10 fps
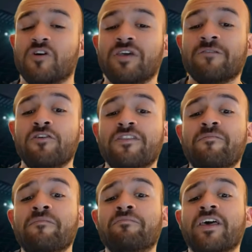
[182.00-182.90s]
even though they've
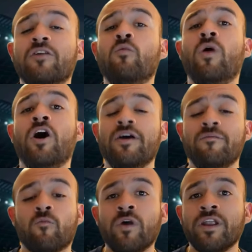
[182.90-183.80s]
been playing well
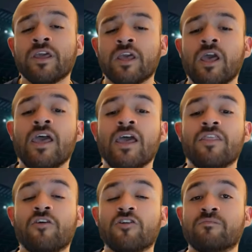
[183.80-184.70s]
and winning,
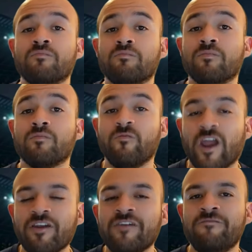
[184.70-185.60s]
they're
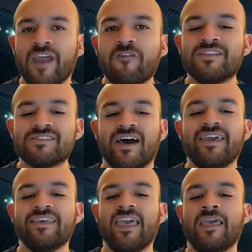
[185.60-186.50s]
very, very
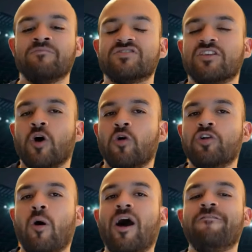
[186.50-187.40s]
tight games. Don't
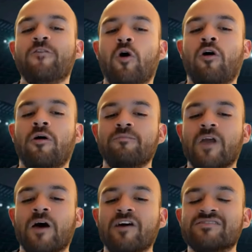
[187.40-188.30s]
know how I feel
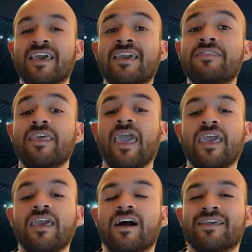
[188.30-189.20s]
about taking the
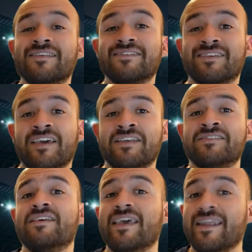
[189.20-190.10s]
8 against the Titans.
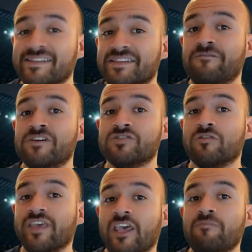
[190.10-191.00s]
It is a divisional
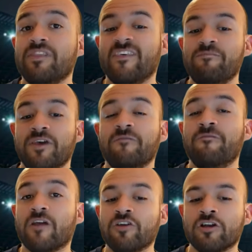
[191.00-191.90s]
game. They've been
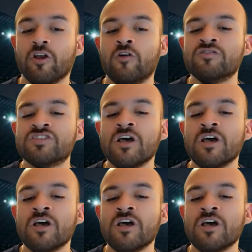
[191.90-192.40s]
very close.